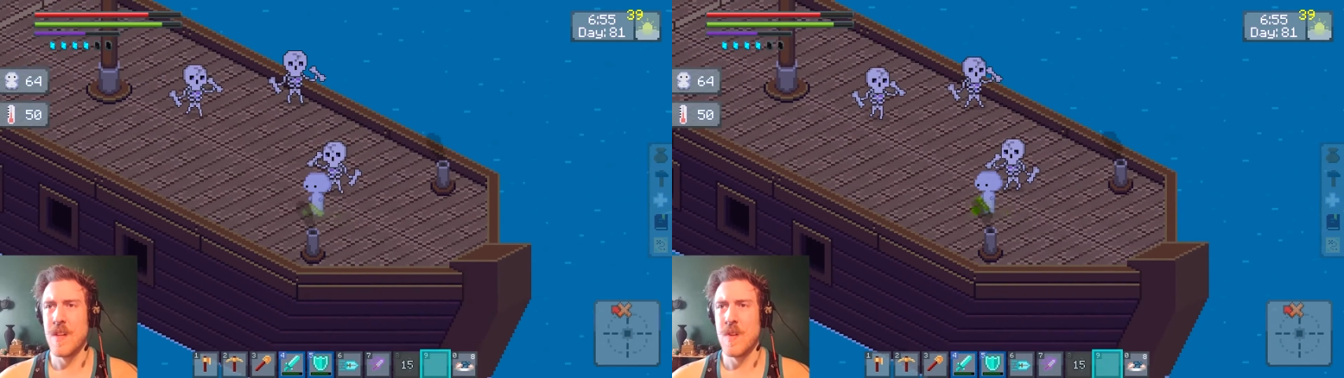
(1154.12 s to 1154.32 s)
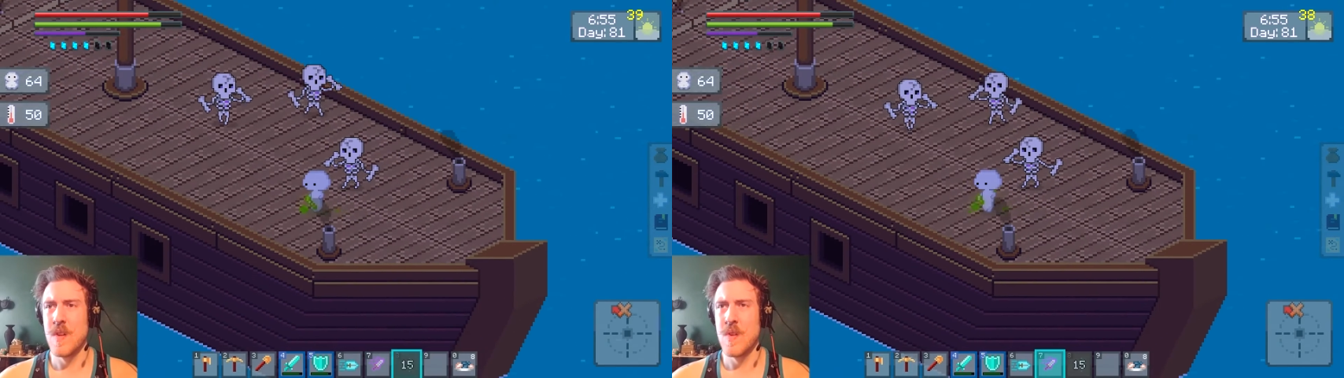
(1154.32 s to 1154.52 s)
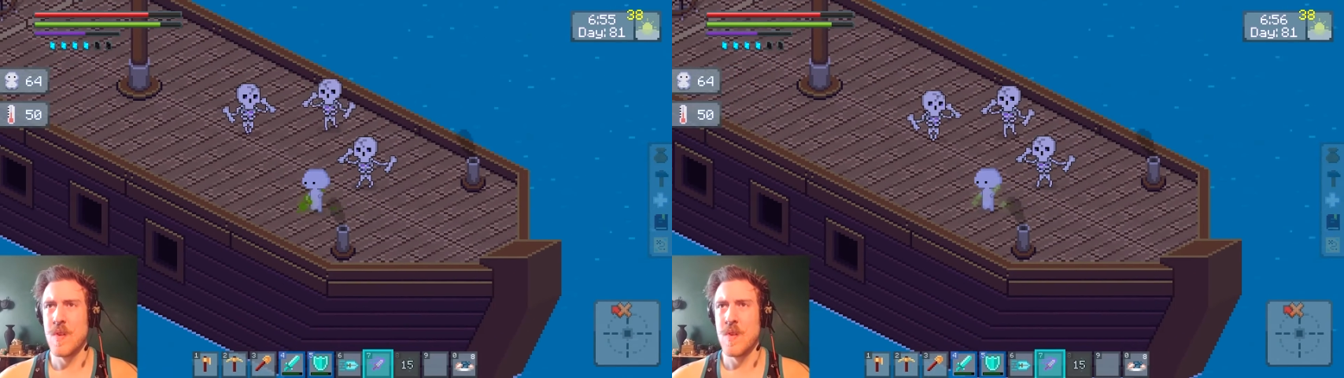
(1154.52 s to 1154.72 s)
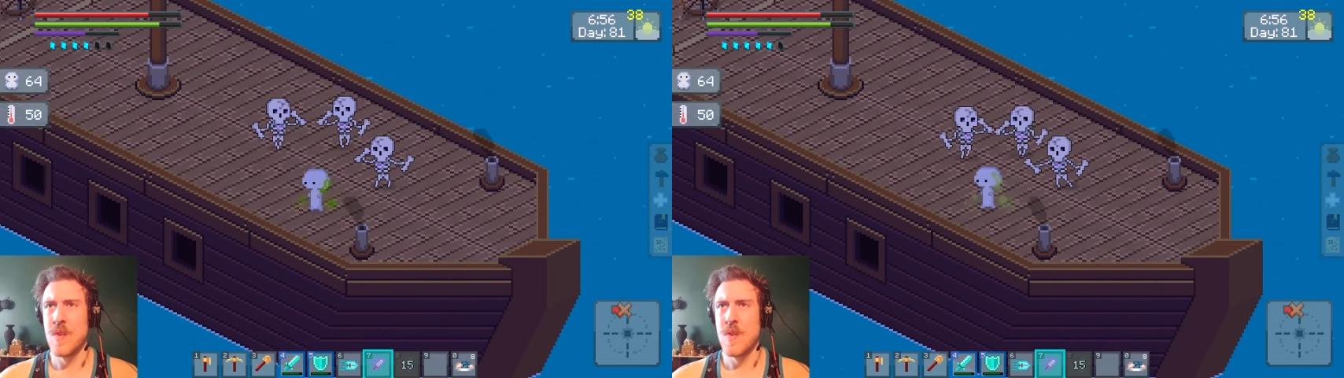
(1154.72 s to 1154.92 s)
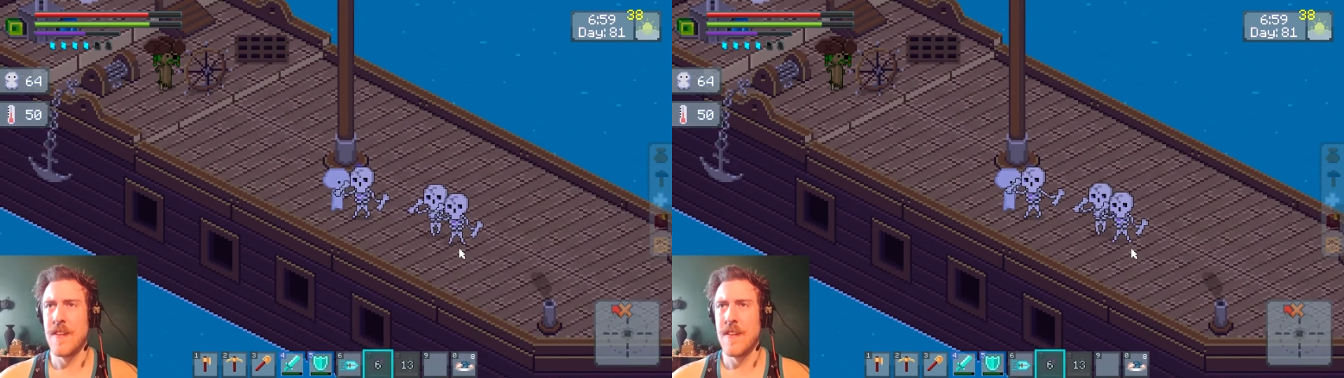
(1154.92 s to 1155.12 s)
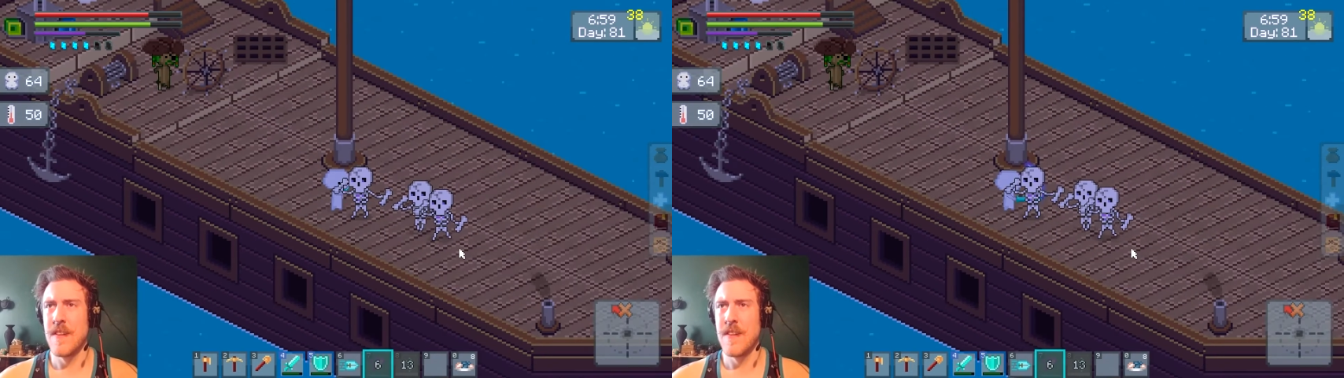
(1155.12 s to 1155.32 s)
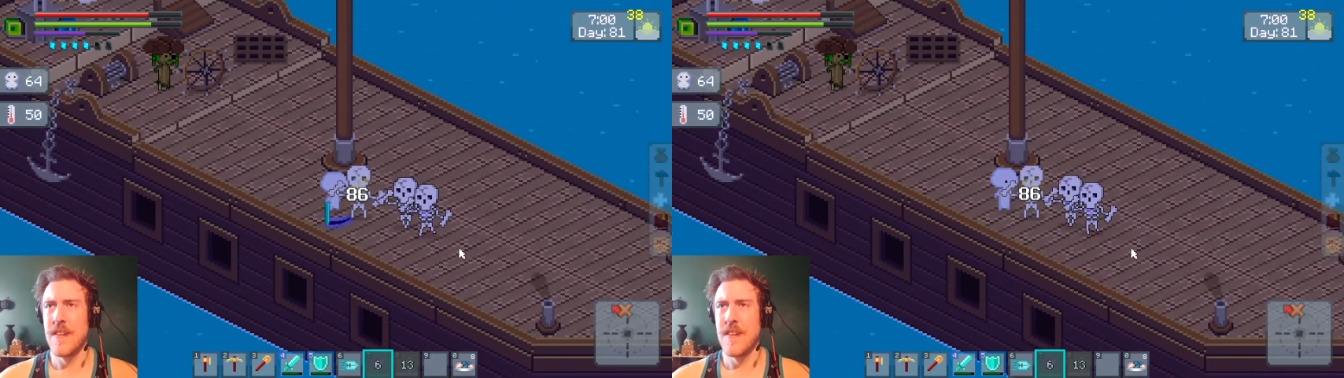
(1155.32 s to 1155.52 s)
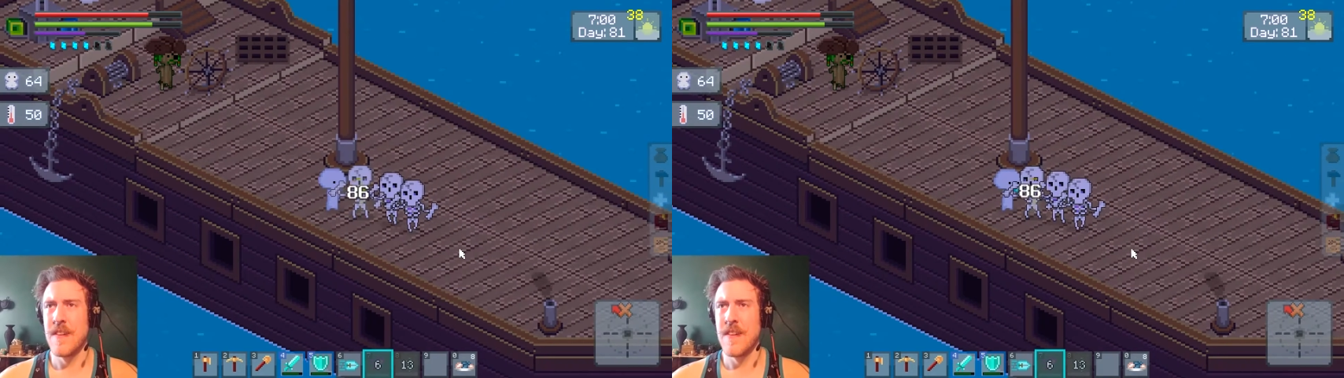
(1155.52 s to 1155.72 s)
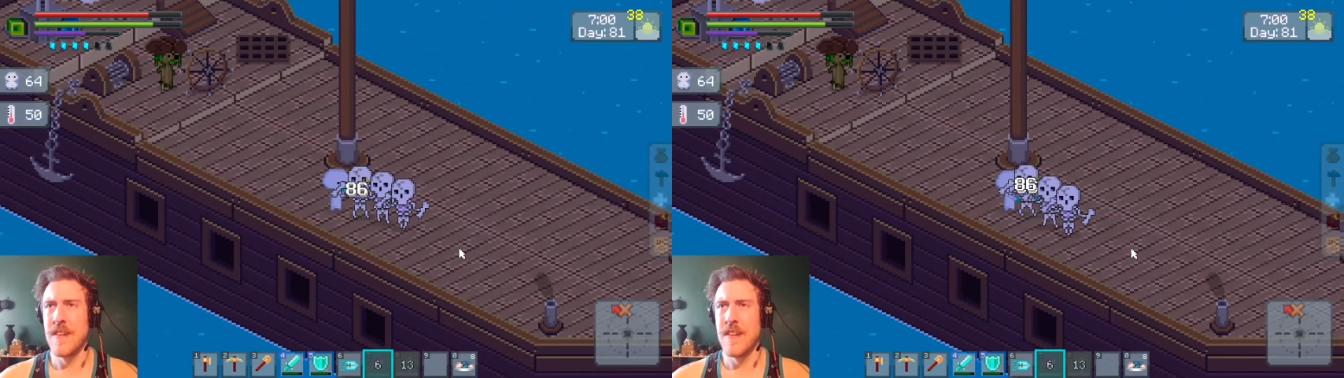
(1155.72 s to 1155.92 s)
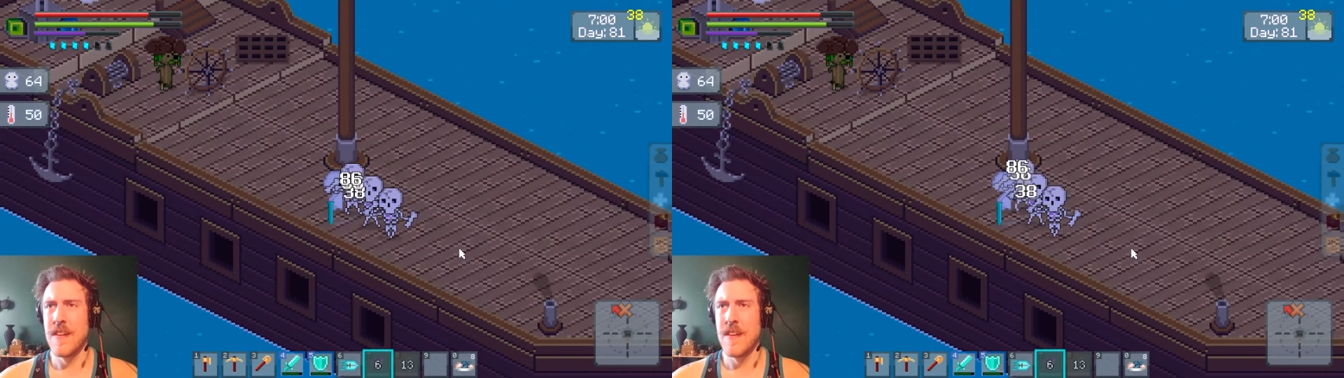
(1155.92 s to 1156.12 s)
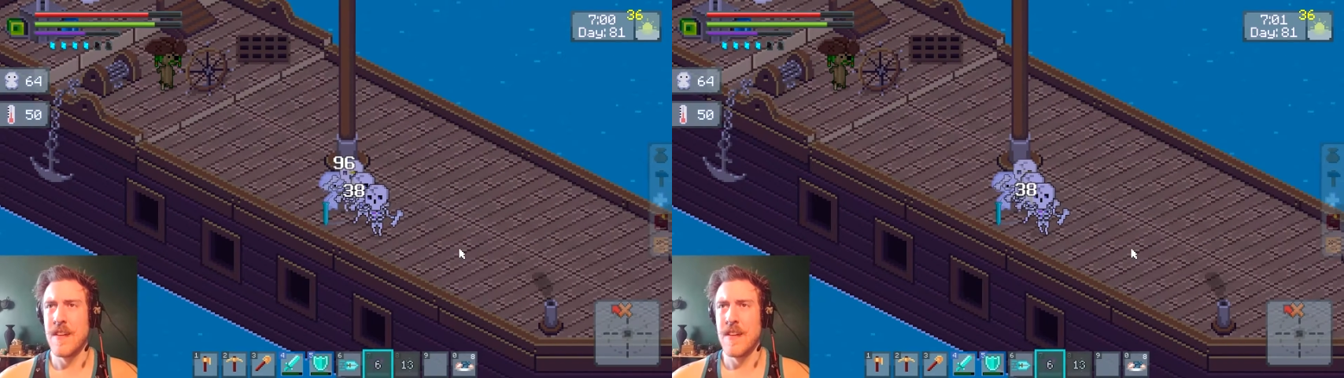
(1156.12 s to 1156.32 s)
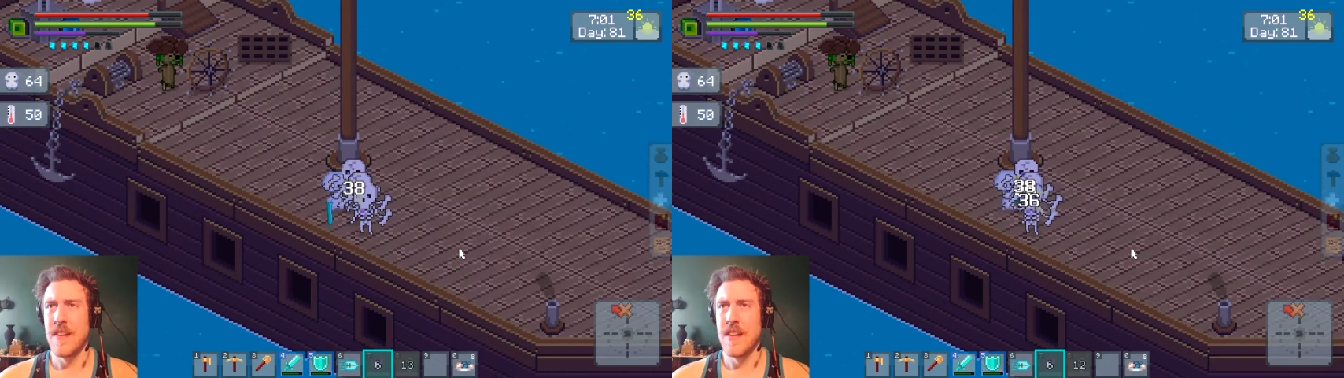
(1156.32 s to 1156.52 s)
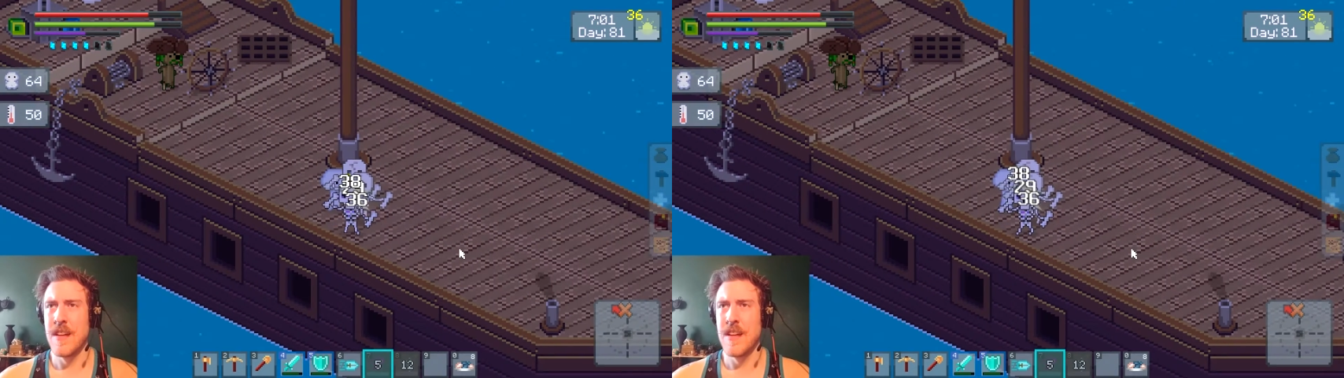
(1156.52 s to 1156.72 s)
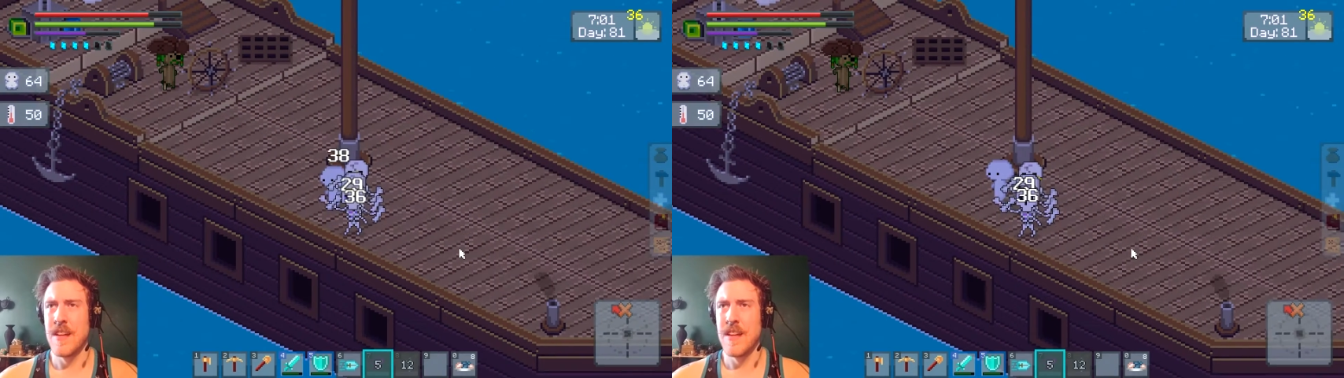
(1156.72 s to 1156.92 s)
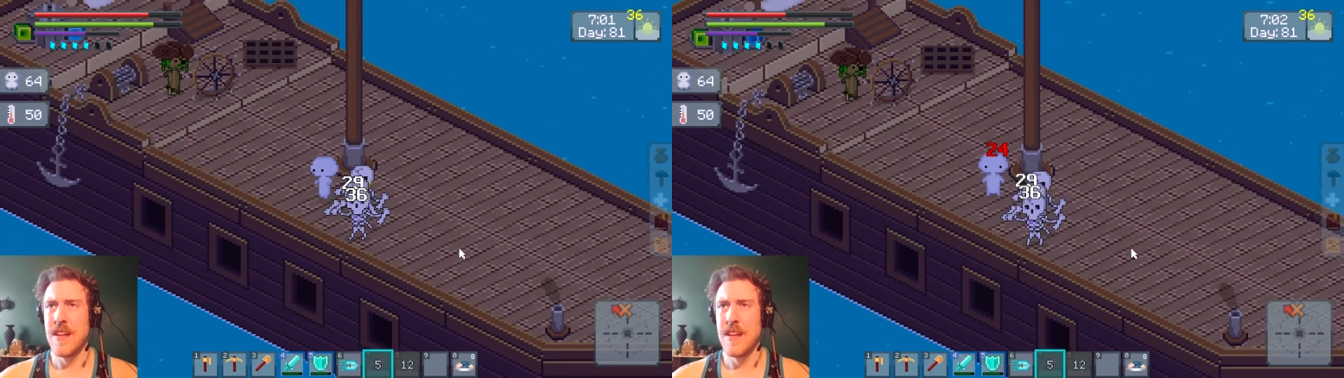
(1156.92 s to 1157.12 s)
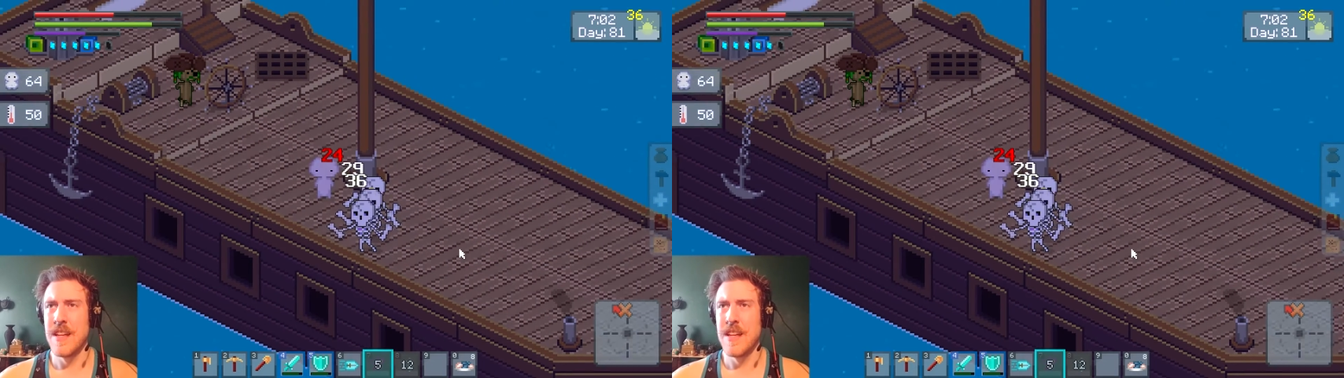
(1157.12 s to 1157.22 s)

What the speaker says: No one is speaking in this clip.